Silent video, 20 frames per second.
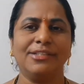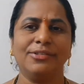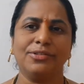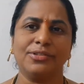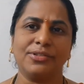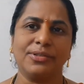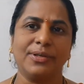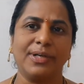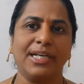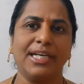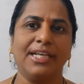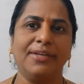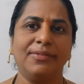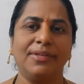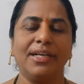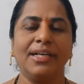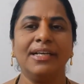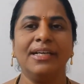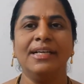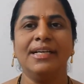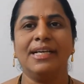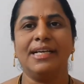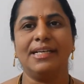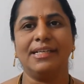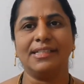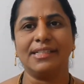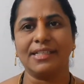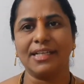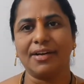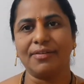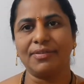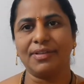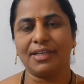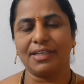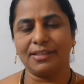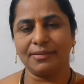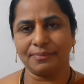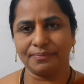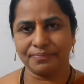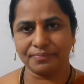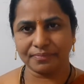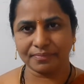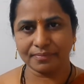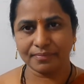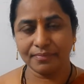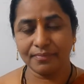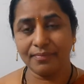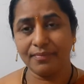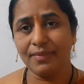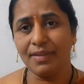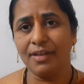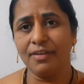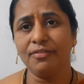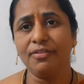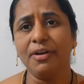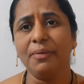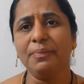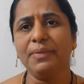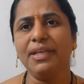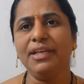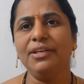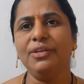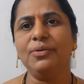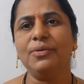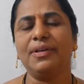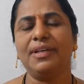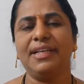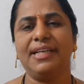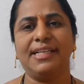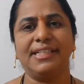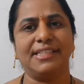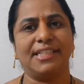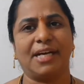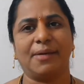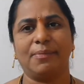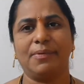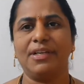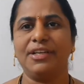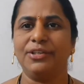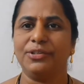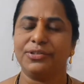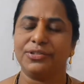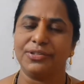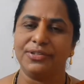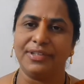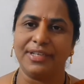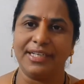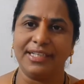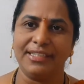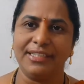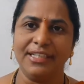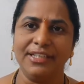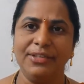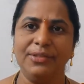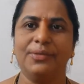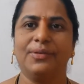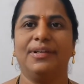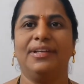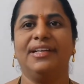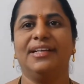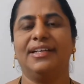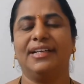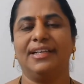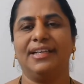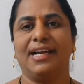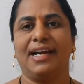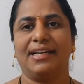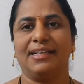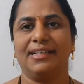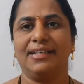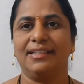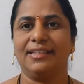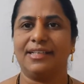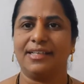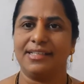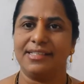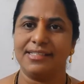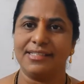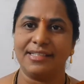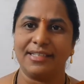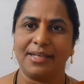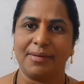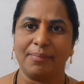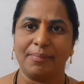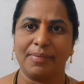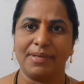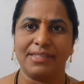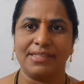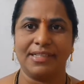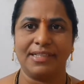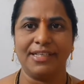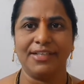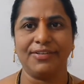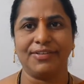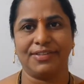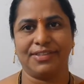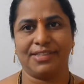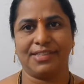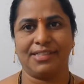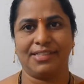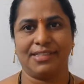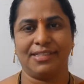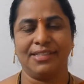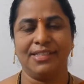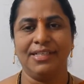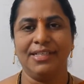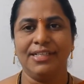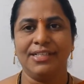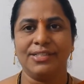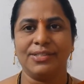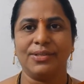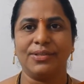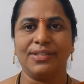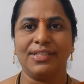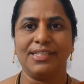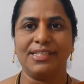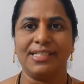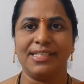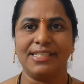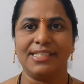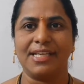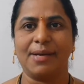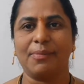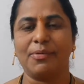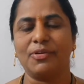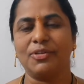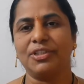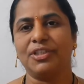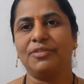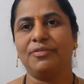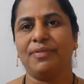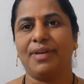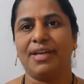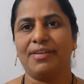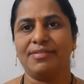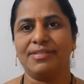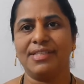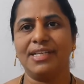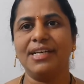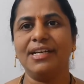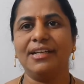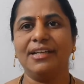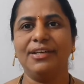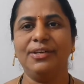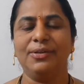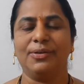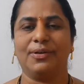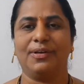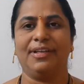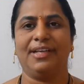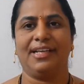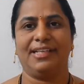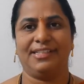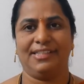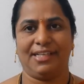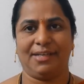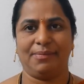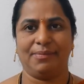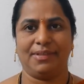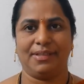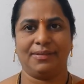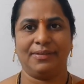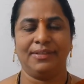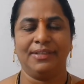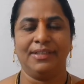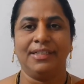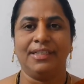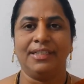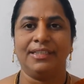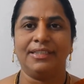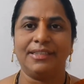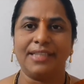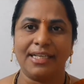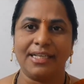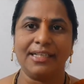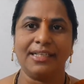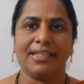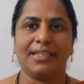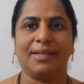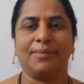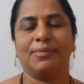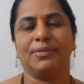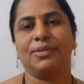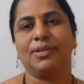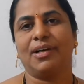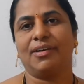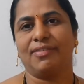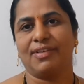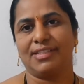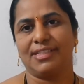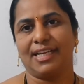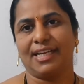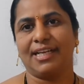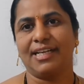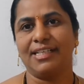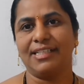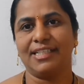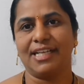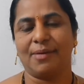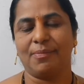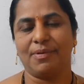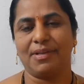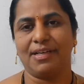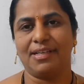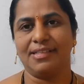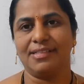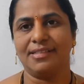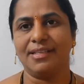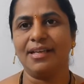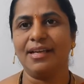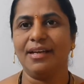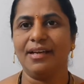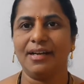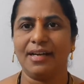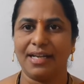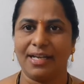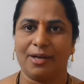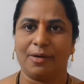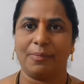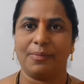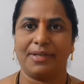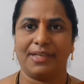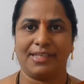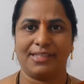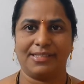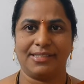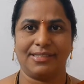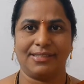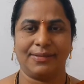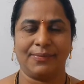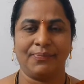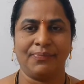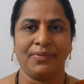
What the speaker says: You should leave that. Instead of that, from the nuclei chapter you should read the nuclear reactor, that is the compulsory questions. So this is about the waves and nuclei chapter. Then come to our second chapter is the ray optics.